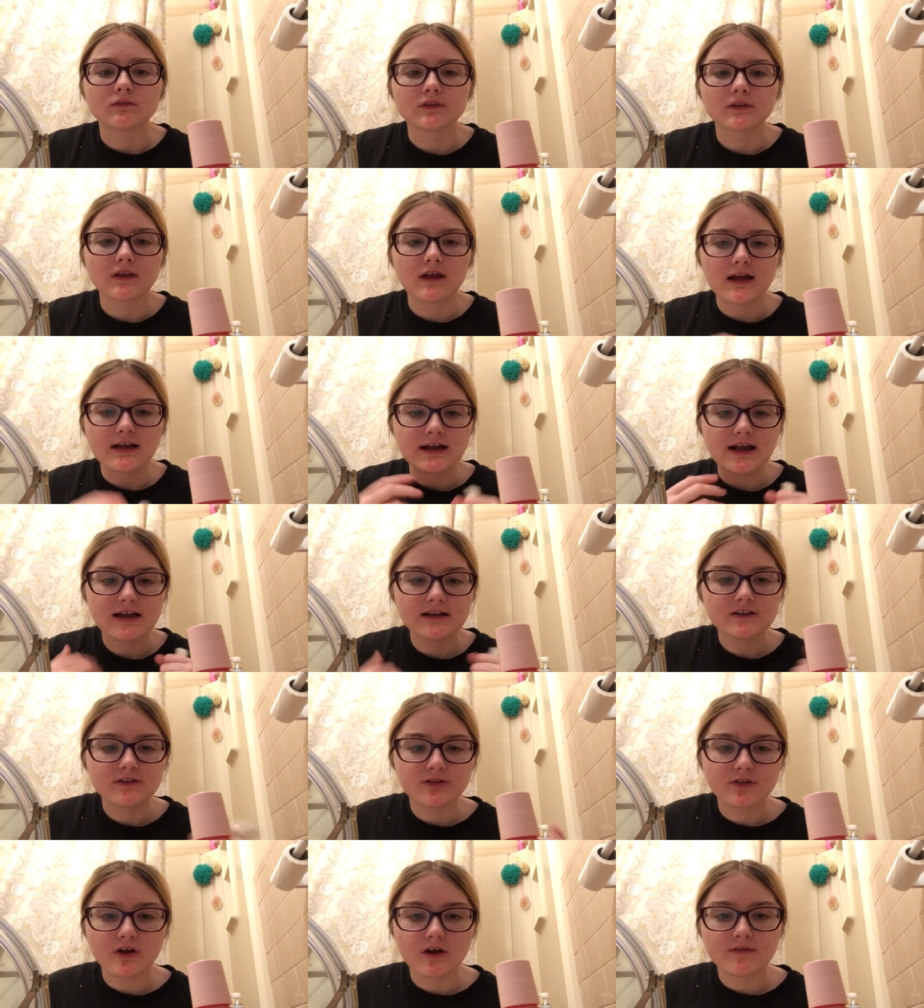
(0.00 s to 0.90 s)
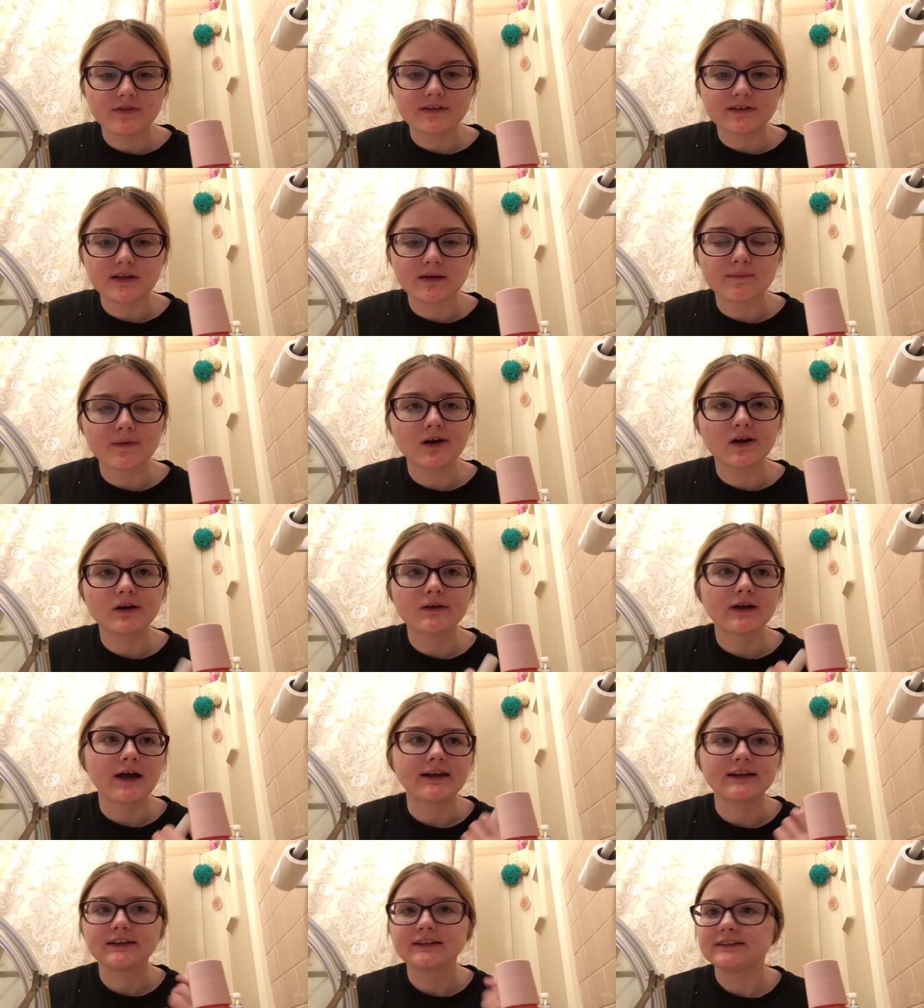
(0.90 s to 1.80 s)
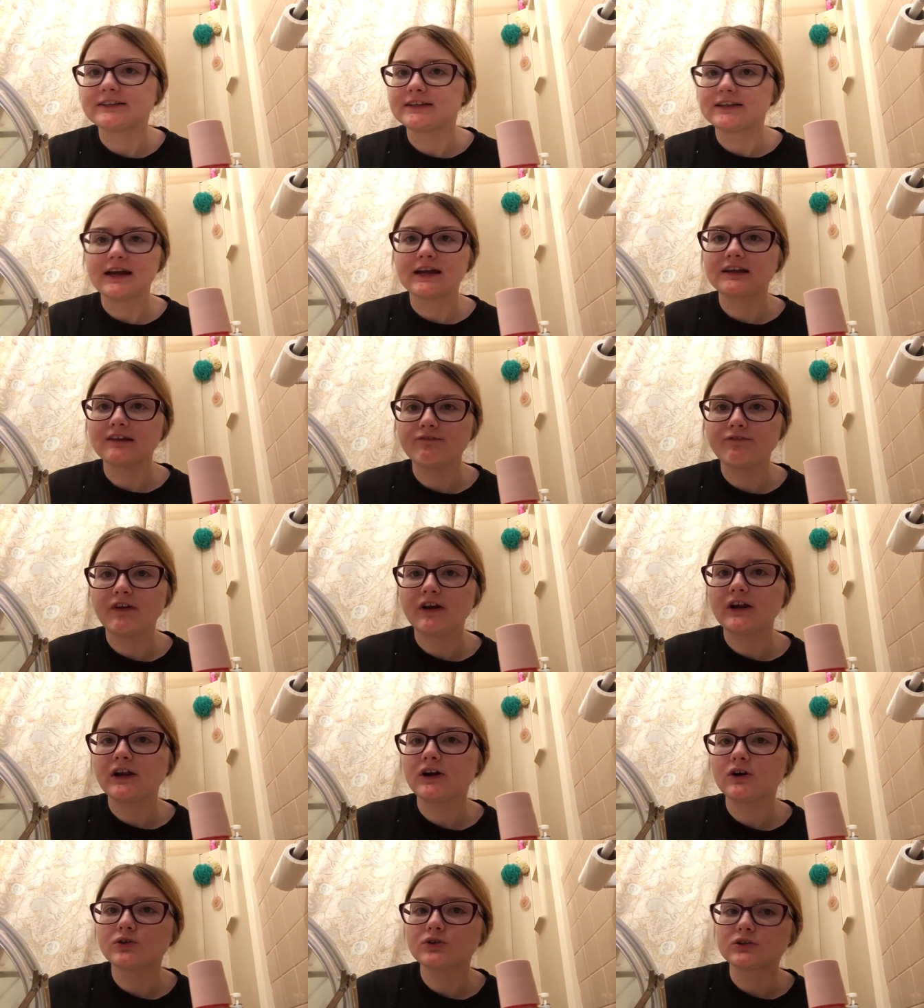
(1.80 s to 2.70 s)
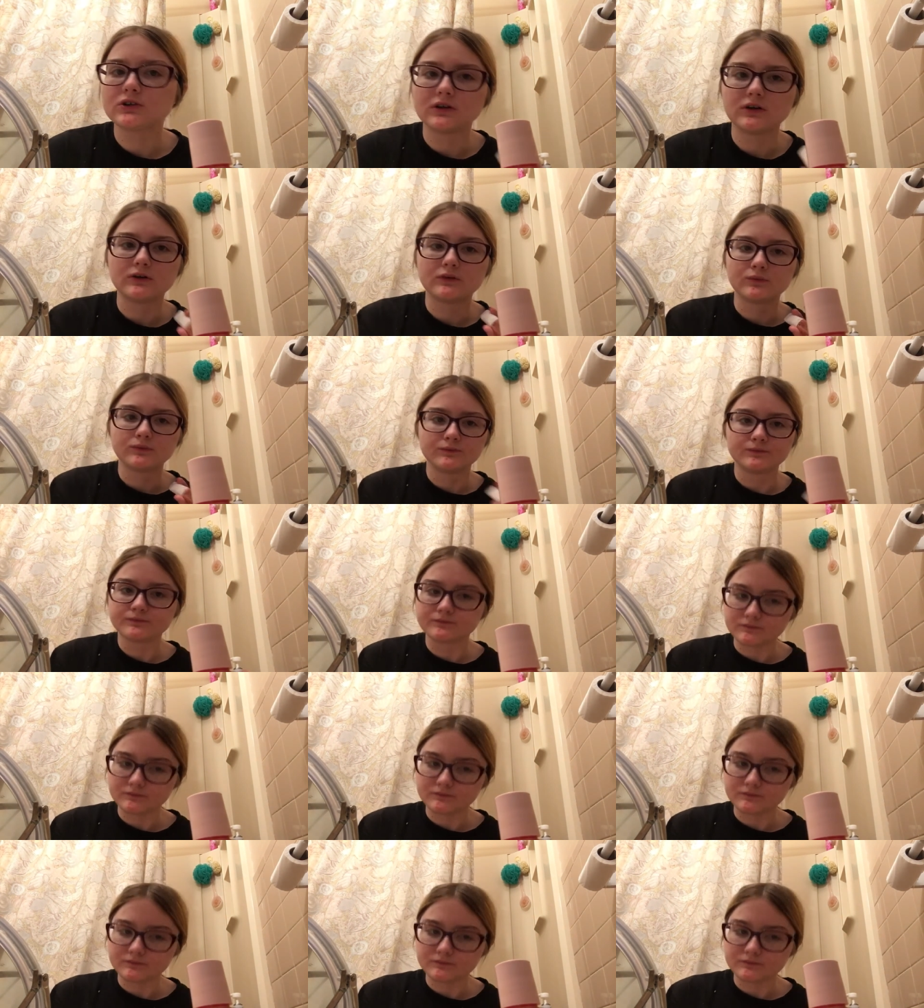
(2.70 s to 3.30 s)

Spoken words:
I kind of thought of this on my own. I didn't see any videos, so,